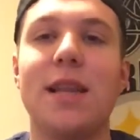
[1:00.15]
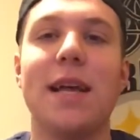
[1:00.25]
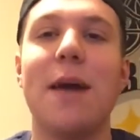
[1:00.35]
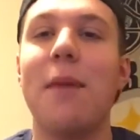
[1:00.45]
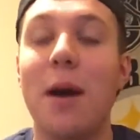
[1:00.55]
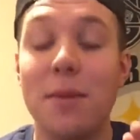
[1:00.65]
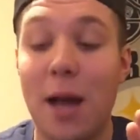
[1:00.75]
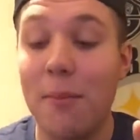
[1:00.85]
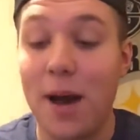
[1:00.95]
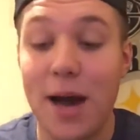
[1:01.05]
Like I'm, I'm,
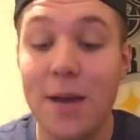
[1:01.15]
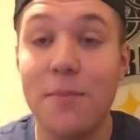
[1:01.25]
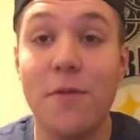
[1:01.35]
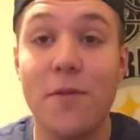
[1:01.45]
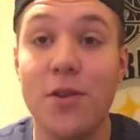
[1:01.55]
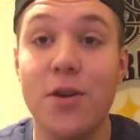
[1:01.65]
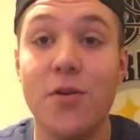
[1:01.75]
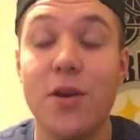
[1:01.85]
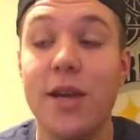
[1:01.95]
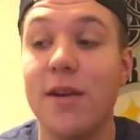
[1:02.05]
I'm hyped for the new
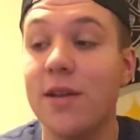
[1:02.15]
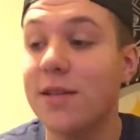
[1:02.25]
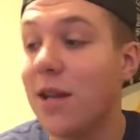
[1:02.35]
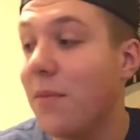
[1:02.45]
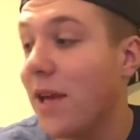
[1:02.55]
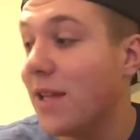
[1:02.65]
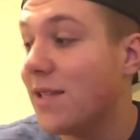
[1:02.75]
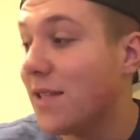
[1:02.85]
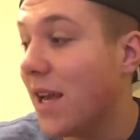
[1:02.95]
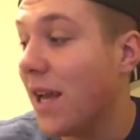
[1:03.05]
year. It's gonna be
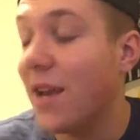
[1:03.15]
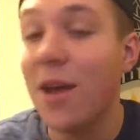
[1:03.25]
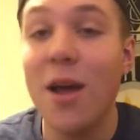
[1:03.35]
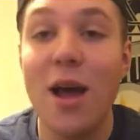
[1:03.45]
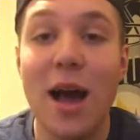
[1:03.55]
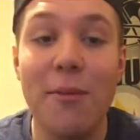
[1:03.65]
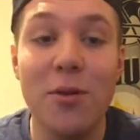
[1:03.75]
insane. I'm